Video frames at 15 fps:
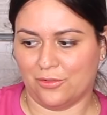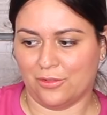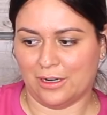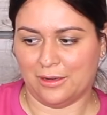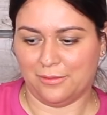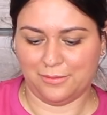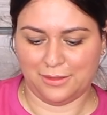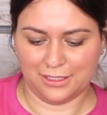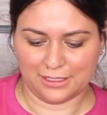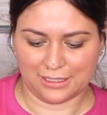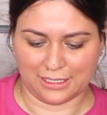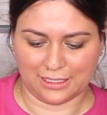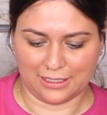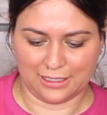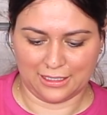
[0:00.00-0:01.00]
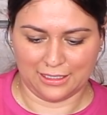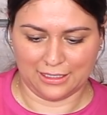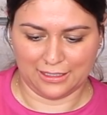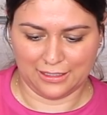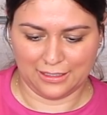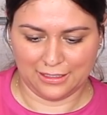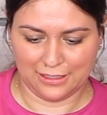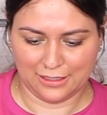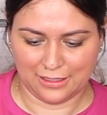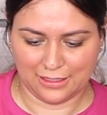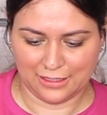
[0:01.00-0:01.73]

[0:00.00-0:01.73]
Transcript: Grab this guy again.